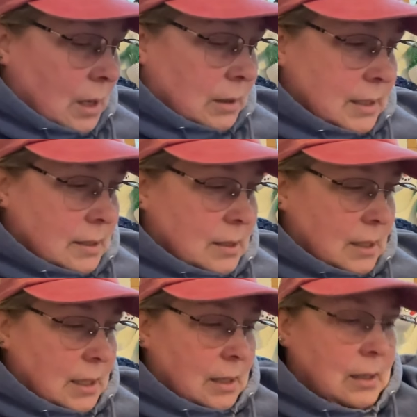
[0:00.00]
Let's
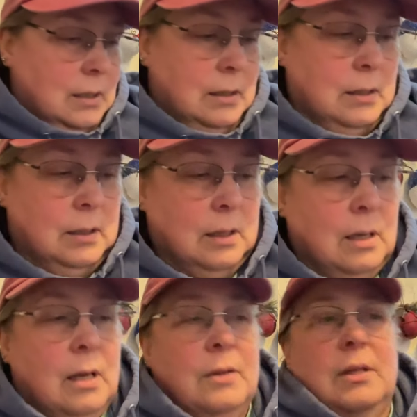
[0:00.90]
see.
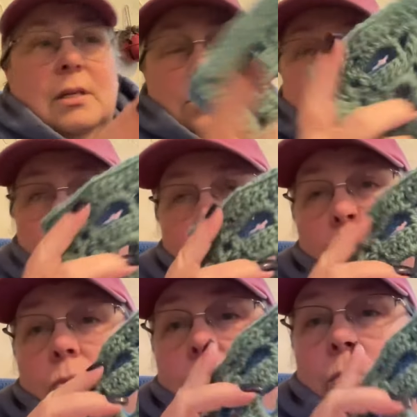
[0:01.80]
These
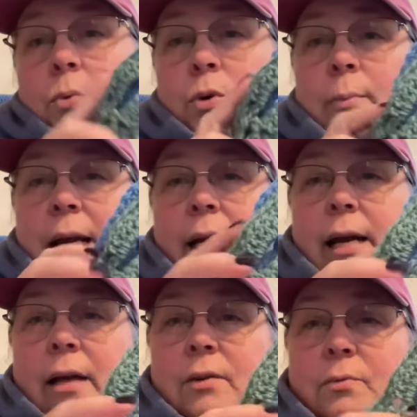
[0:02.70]
two were made
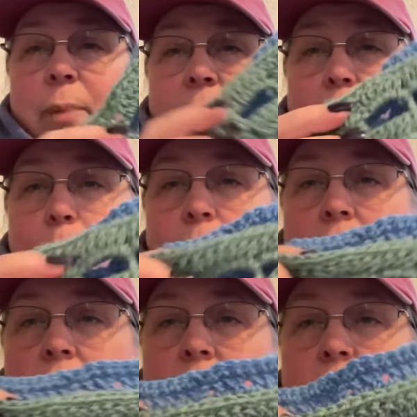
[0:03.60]
out of
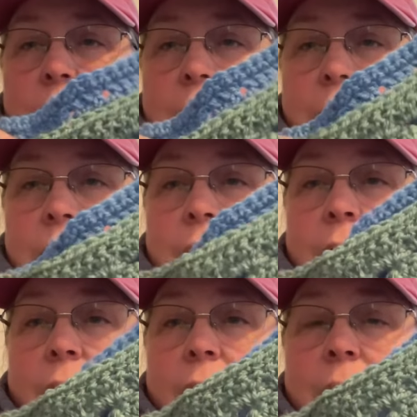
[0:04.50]
Paintbox
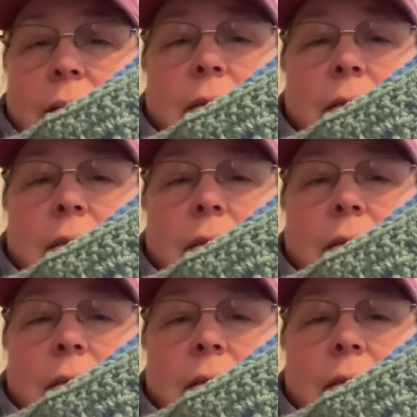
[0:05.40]
DK.